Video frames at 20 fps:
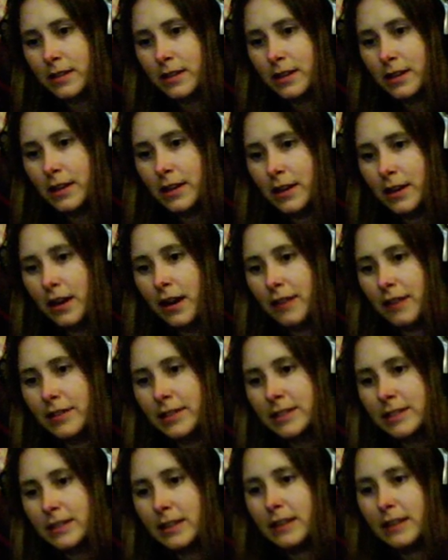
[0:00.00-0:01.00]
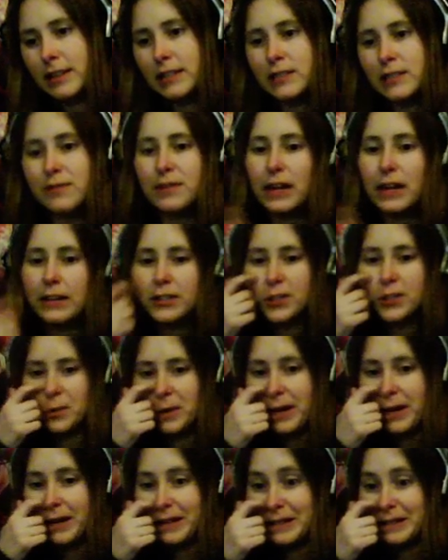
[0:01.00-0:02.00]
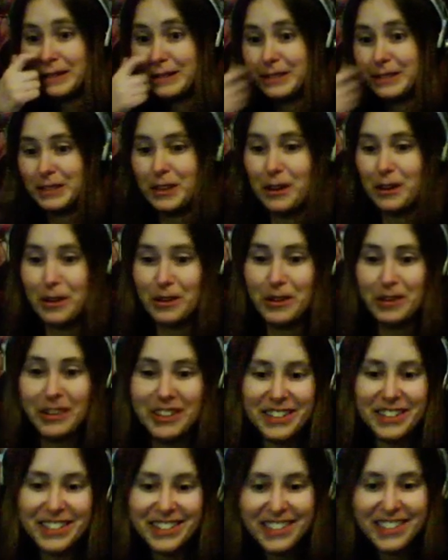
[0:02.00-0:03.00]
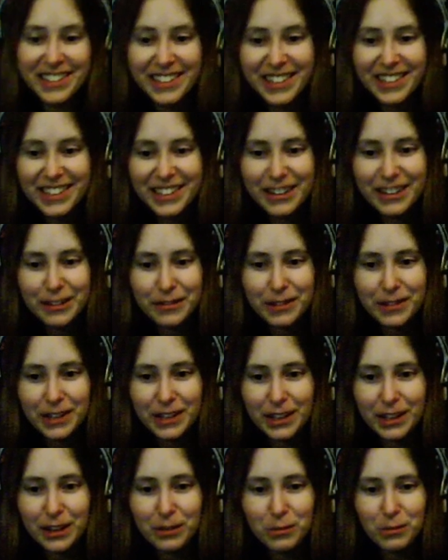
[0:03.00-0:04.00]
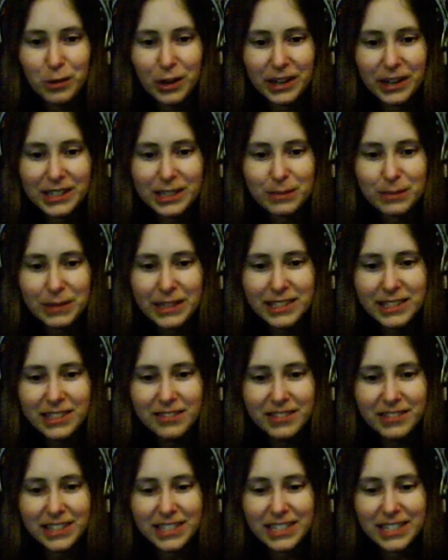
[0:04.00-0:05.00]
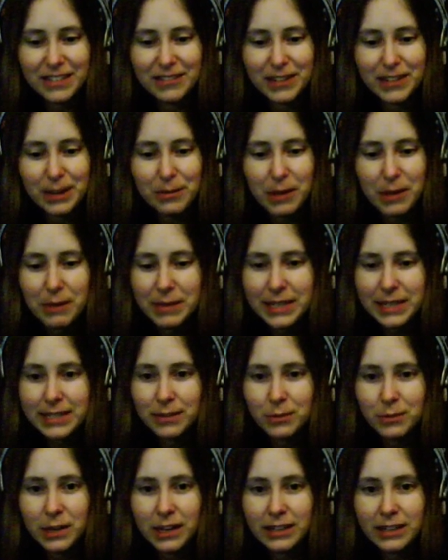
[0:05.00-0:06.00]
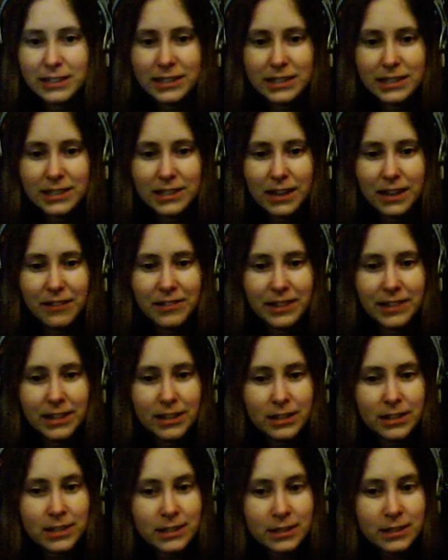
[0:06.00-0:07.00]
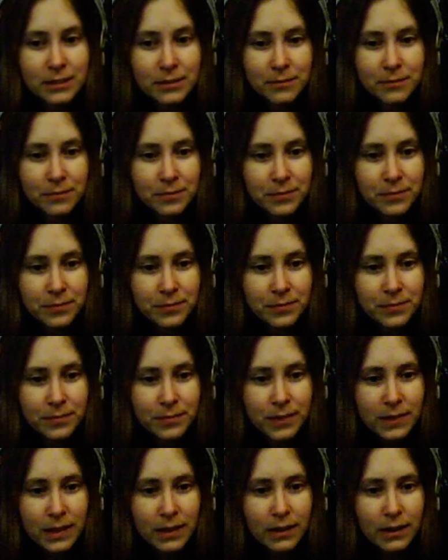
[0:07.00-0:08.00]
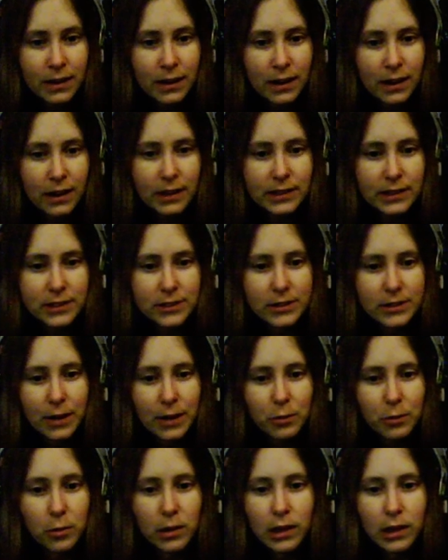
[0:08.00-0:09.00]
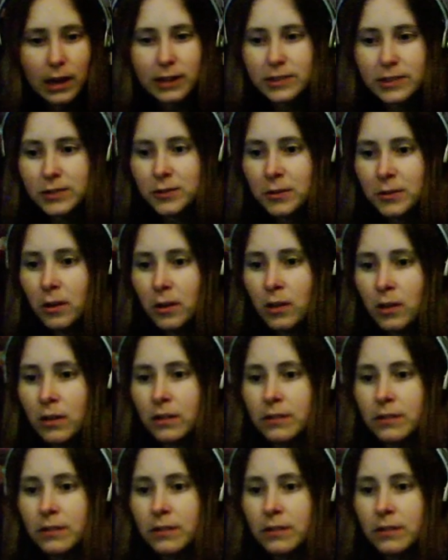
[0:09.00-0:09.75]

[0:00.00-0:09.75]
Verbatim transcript: And obviously these fluctuate, so they're a little more expensive this evening. Maybe someone else discovered this. Uh, let's try Warlock's Scroll.